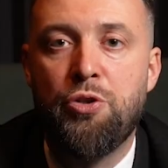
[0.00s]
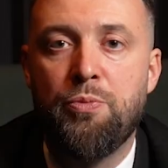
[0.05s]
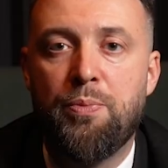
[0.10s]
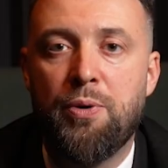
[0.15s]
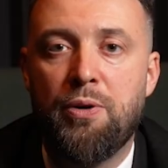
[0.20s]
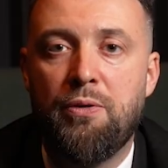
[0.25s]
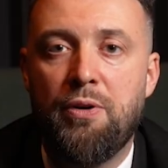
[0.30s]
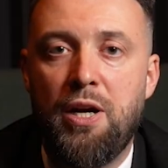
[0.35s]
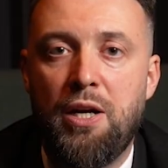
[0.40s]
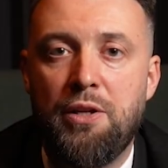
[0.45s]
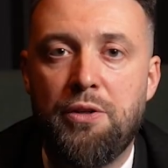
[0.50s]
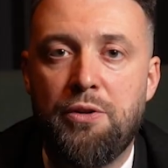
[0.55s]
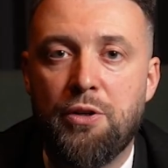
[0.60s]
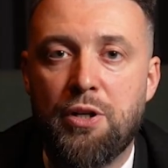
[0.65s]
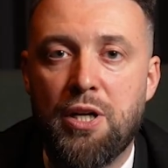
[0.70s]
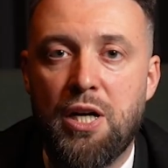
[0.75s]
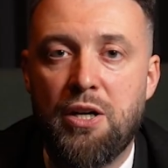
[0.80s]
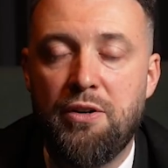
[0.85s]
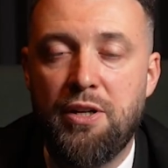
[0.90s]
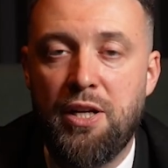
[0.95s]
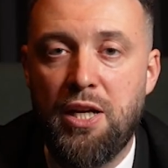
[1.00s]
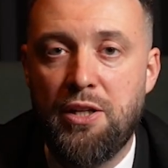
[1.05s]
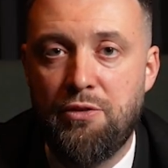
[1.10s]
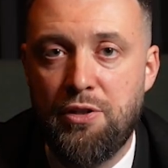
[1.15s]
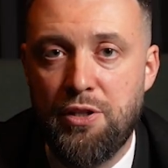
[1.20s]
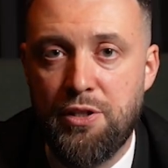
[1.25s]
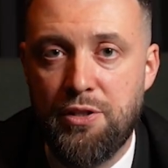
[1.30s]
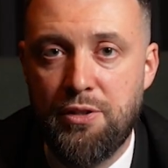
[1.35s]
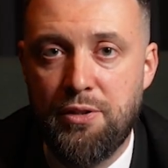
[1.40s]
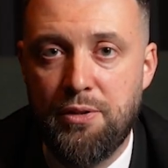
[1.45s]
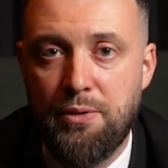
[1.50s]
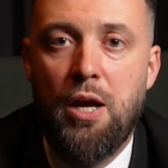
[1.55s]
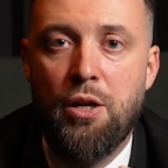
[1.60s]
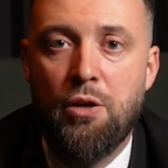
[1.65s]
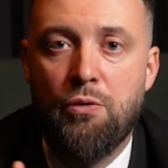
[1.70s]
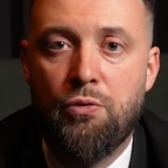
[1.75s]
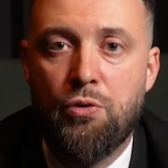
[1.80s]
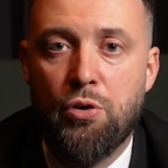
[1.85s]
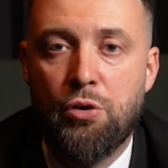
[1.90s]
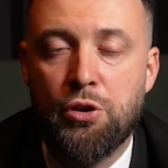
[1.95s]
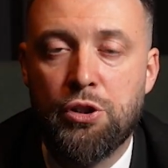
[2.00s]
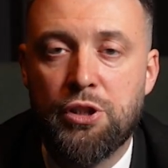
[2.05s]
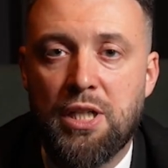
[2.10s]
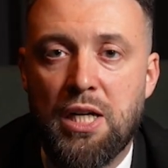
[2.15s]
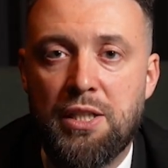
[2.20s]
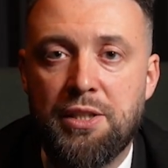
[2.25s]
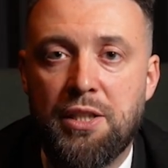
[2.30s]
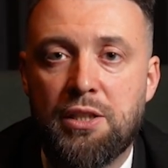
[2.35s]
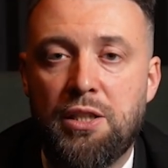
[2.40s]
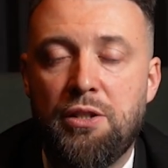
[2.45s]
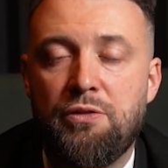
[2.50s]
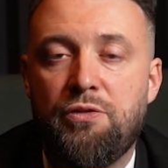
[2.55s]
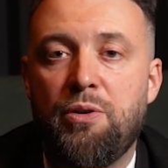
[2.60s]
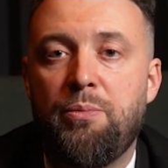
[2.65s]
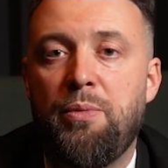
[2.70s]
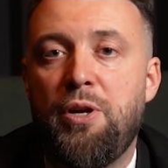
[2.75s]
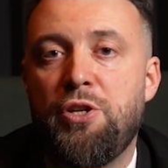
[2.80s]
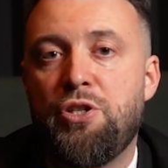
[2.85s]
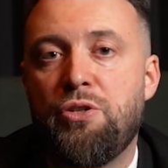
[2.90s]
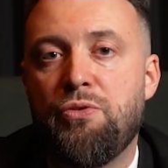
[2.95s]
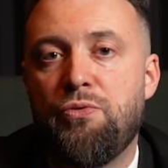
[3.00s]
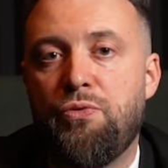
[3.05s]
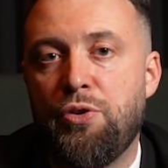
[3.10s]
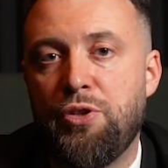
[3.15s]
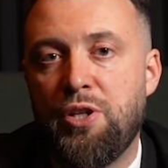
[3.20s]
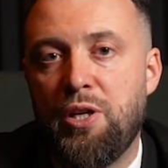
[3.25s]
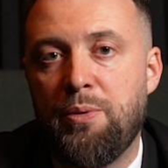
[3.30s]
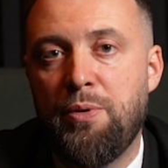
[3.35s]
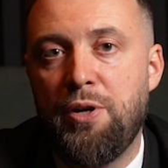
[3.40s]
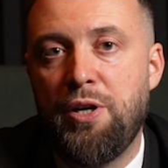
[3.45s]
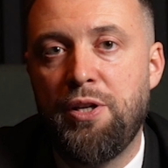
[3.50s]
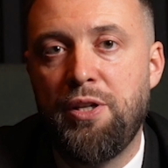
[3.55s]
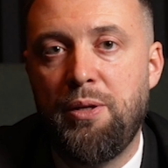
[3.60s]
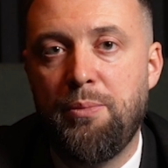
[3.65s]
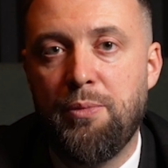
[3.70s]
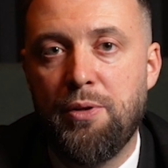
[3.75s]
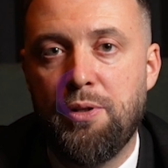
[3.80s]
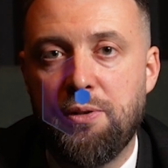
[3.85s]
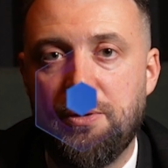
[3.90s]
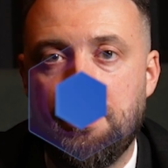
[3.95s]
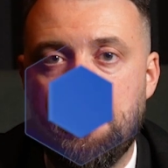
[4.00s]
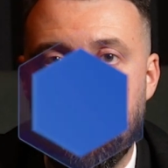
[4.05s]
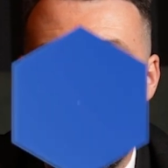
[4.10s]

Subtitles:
to provide your current address and of course contact information, phone number and email.